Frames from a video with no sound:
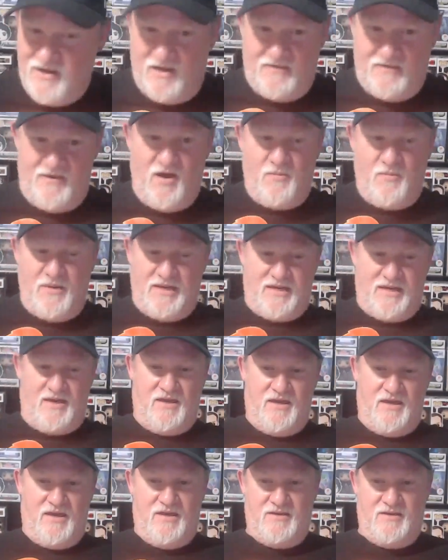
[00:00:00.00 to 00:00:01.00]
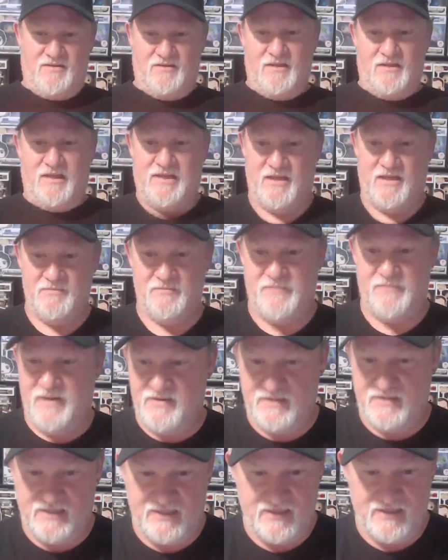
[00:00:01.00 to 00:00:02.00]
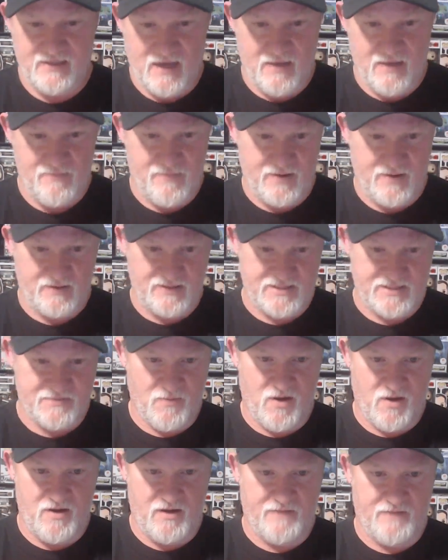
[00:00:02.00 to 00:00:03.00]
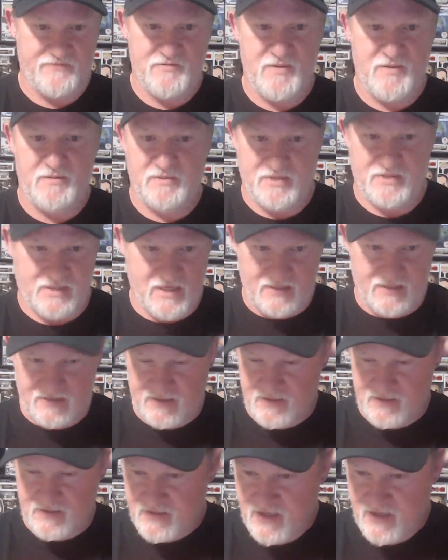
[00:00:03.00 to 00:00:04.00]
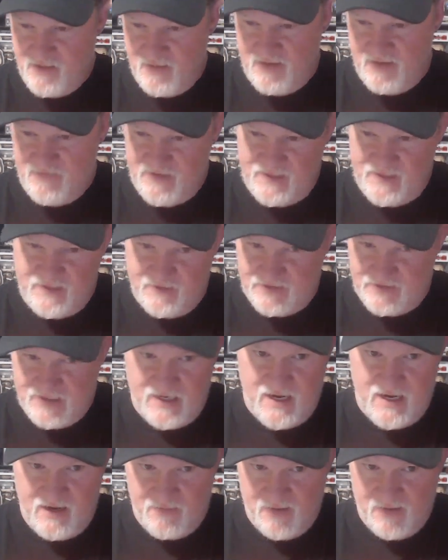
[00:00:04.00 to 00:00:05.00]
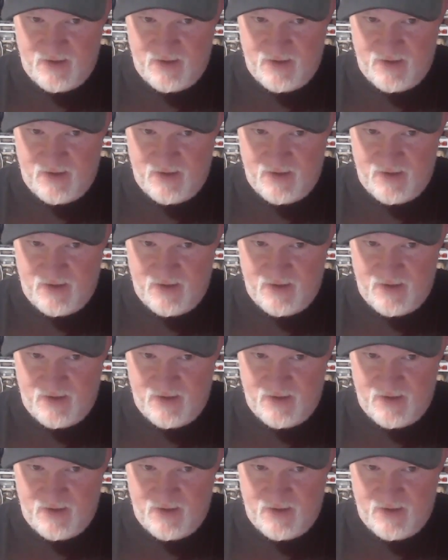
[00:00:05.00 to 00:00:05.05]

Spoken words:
all the help I can get. Like I'm barely smart enough to be able to cut my videos and edit